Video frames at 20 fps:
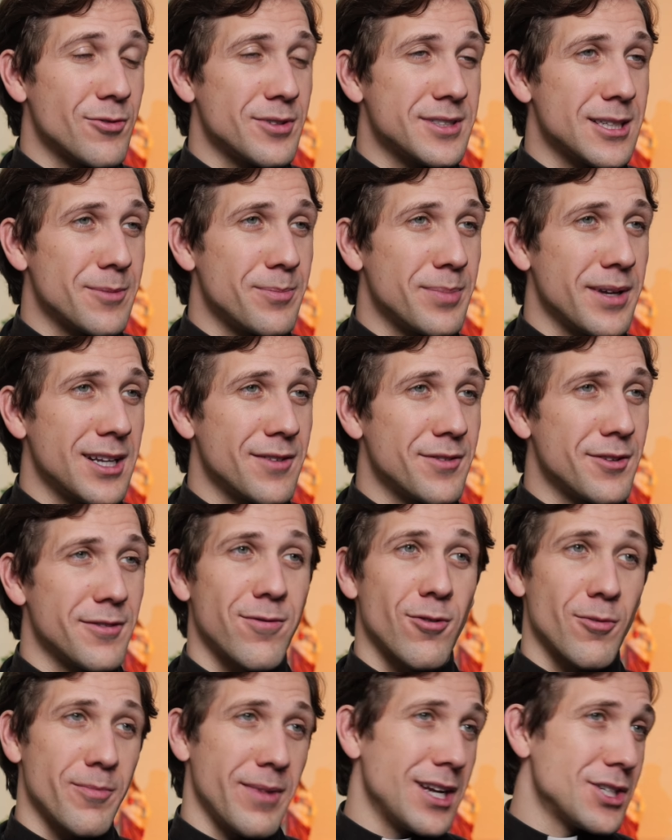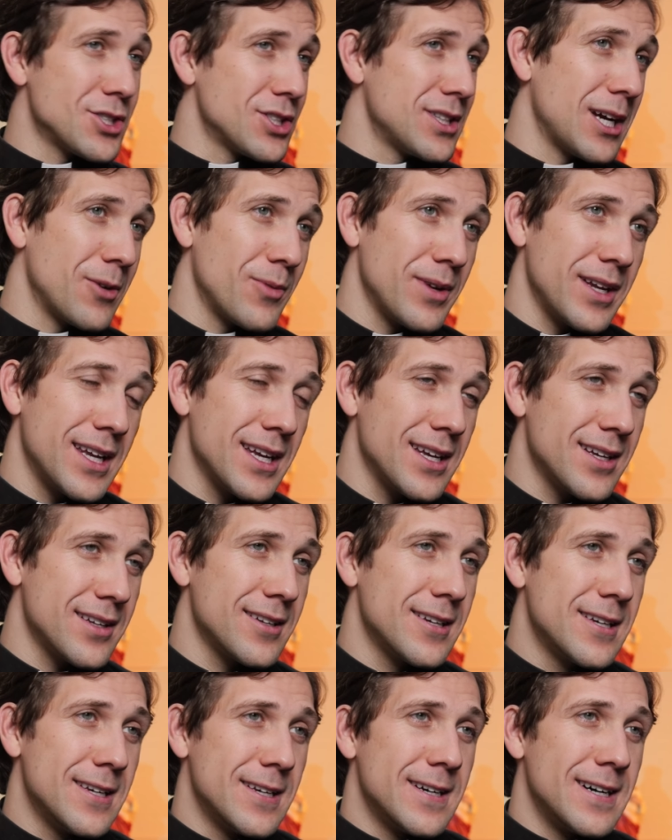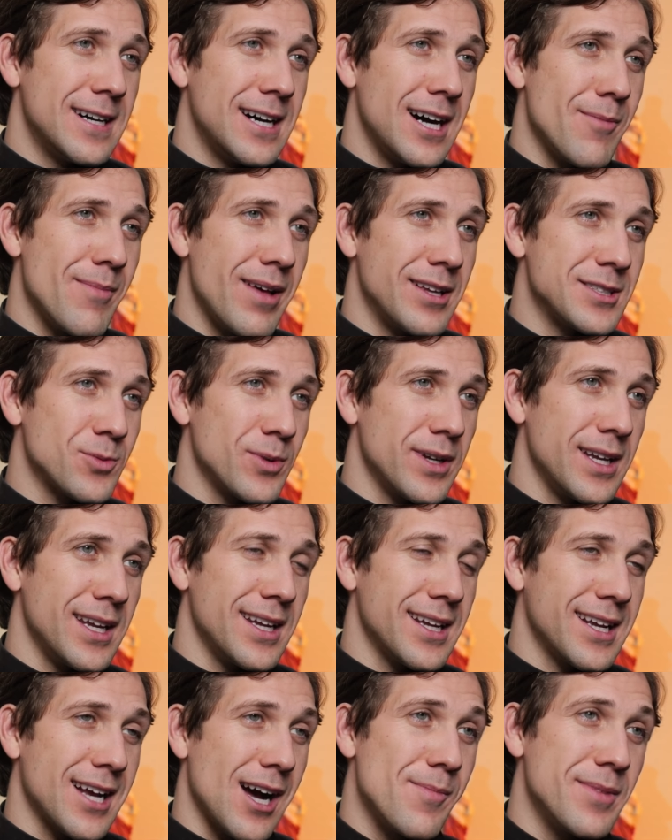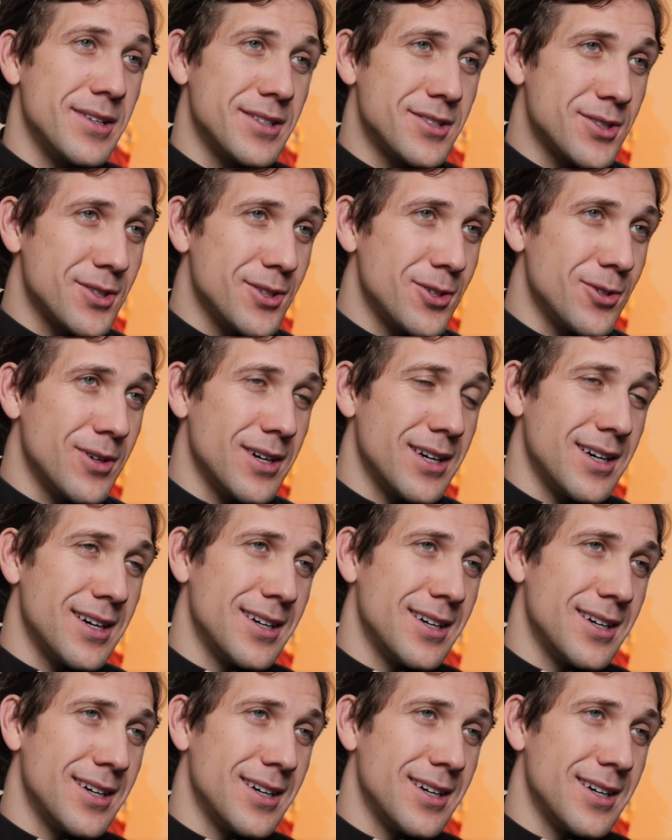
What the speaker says: recipient of the formation that we get as we come into